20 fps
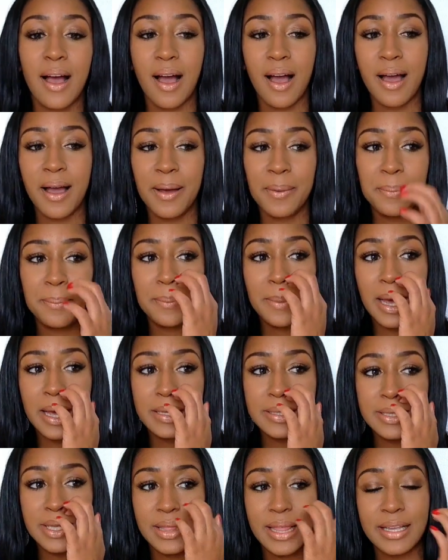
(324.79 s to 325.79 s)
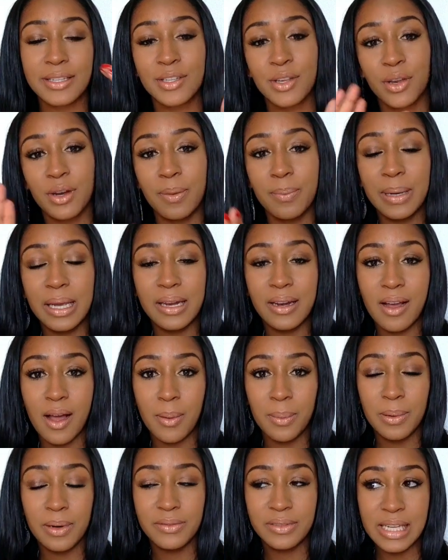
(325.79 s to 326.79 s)
Um, so that's going to be in a
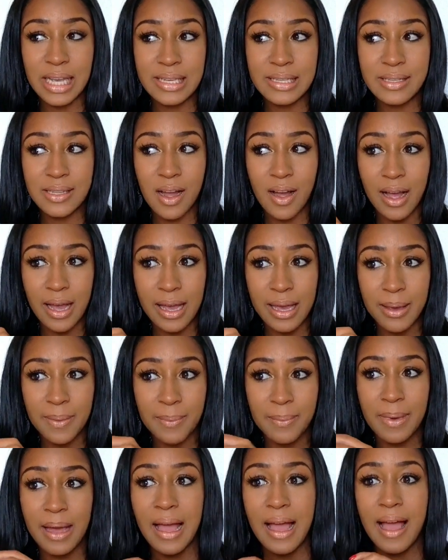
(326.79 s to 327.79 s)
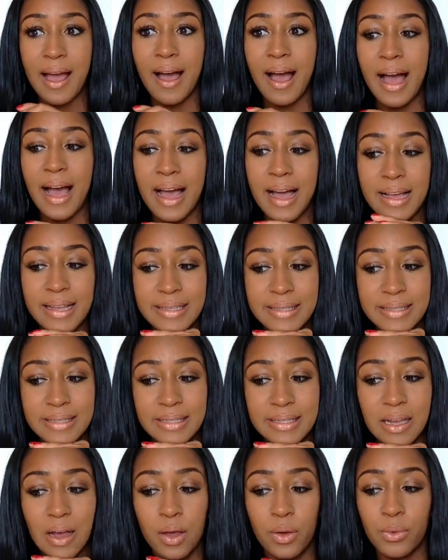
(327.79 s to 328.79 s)
couple of days' time.
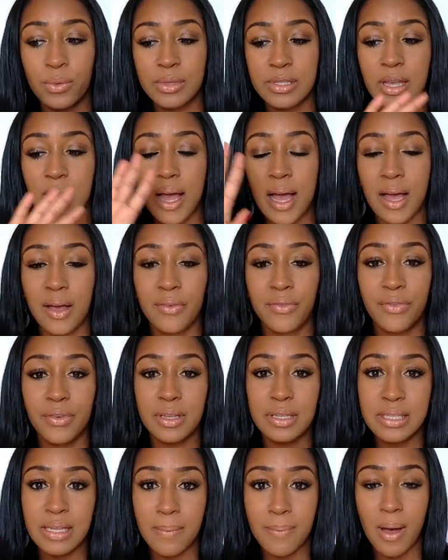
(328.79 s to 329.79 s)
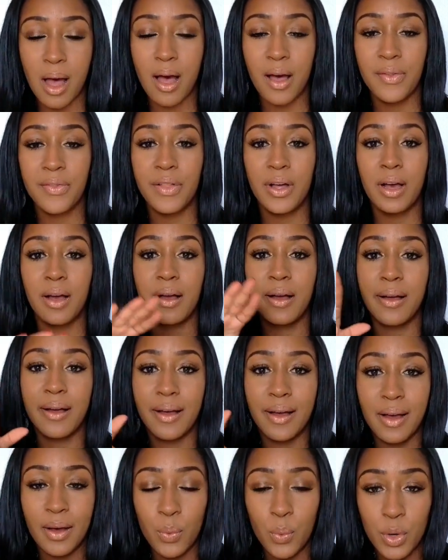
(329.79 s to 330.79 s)
And I also have some
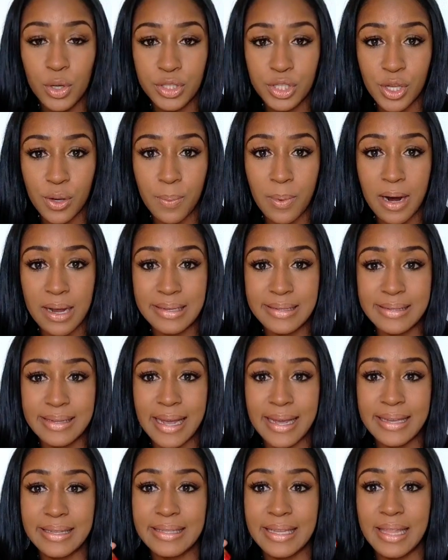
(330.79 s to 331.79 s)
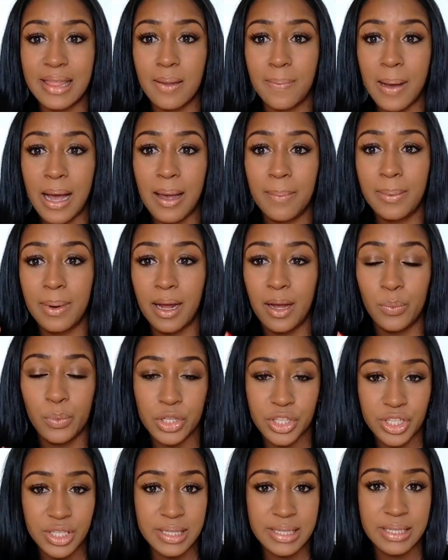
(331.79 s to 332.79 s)
other What's Your Price dates in the pipeline. We
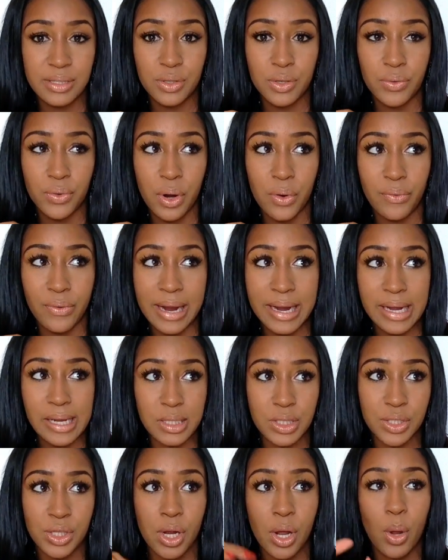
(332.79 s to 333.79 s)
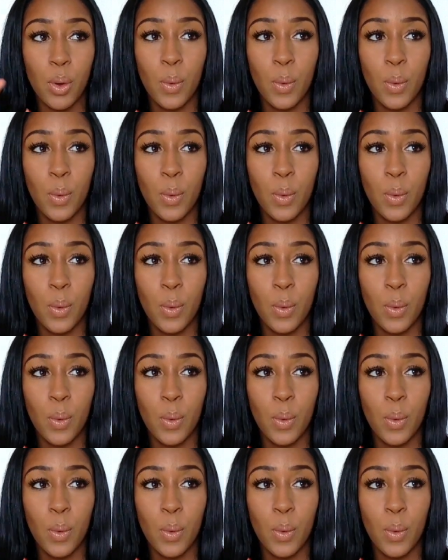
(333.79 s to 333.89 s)
just need to arrange